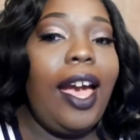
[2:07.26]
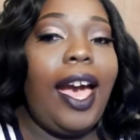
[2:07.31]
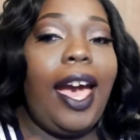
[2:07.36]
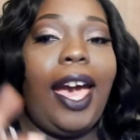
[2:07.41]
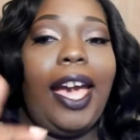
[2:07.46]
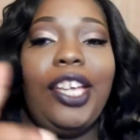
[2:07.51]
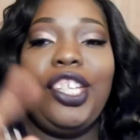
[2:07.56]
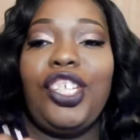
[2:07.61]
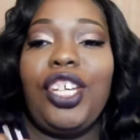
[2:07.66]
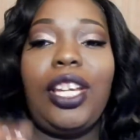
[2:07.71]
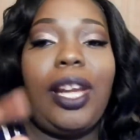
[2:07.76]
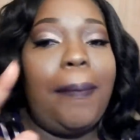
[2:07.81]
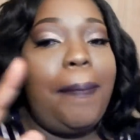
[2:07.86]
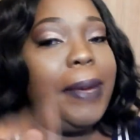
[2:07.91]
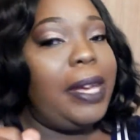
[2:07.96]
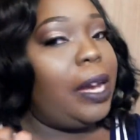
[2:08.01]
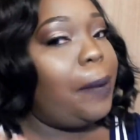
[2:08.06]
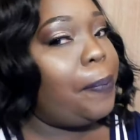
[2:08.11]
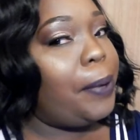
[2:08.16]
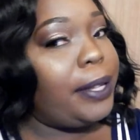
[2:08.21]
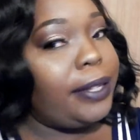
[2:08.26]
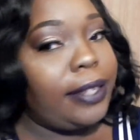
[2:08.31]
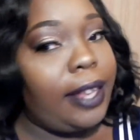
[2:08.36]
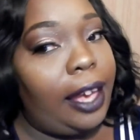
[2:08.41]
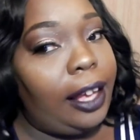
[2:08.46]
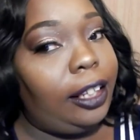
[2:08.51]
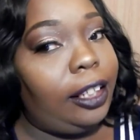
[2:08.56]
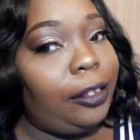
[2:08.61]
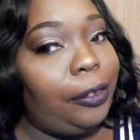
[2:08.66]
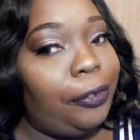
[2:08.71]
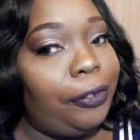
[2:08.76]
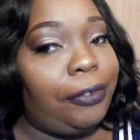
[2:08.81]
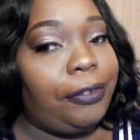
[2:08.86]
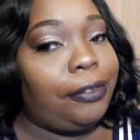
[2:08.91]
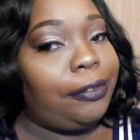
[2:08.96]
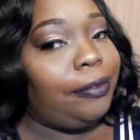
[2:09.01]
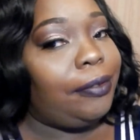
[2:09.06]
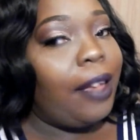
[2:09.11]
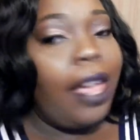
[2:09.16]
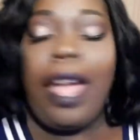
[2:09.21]
I'm trying to big up
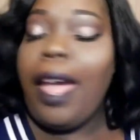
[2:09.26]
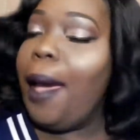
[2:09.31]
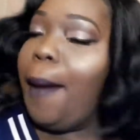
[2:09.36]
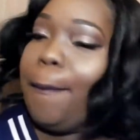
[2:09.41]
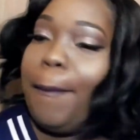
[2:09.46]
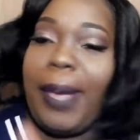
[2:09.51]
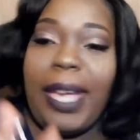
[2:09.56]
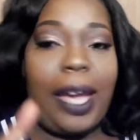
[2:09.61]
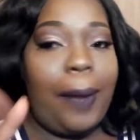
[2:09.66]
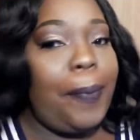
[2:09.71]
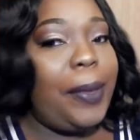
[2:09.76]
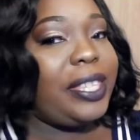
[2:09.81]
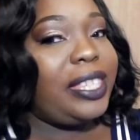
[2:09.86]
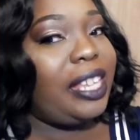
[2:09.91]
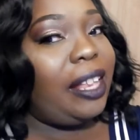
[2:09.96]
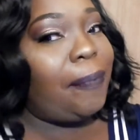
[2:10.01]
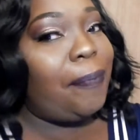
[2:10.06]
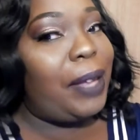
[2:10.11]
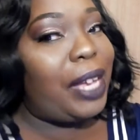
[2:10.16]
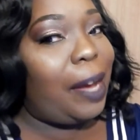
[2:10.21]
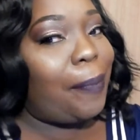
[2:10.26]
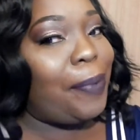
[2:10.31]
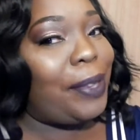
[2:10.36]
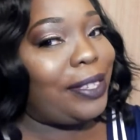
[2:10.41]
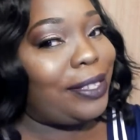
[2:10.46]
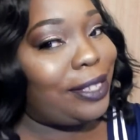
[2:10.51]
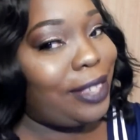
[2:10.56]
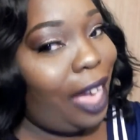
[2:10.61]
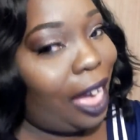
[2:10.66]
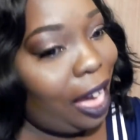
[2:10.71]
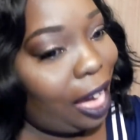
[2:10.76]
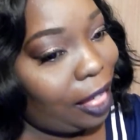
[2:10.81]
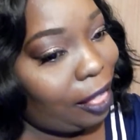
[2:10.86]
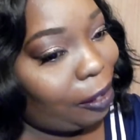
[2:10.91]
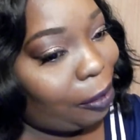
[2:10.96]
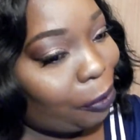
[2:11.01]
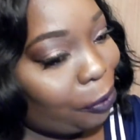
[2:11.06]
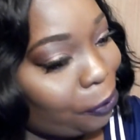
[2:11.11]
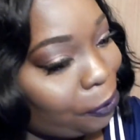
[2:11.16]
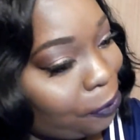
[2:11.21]
yourself. Big up yourself, big up
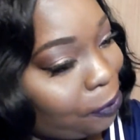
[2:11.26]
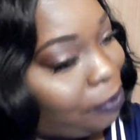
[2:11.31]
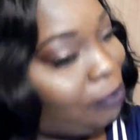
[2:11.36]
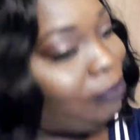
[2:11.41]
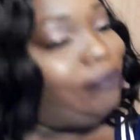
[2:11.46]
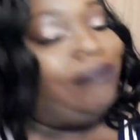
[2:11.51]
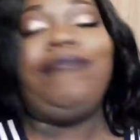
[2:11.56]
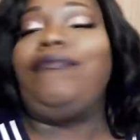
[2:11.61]
yourself.